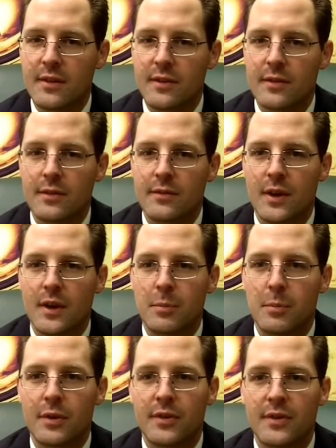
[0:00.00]
this
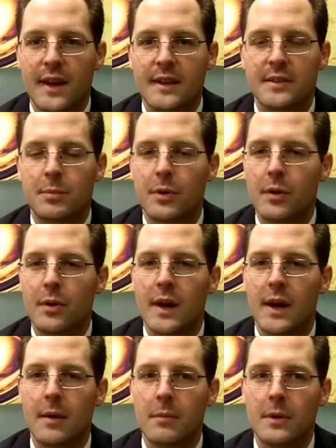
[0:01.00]
very precise
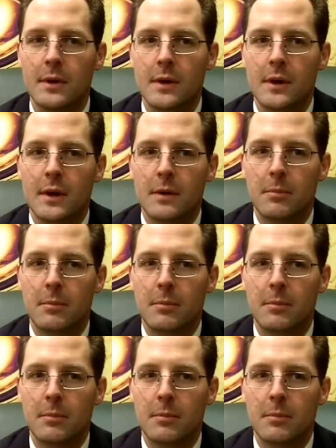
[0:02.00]
program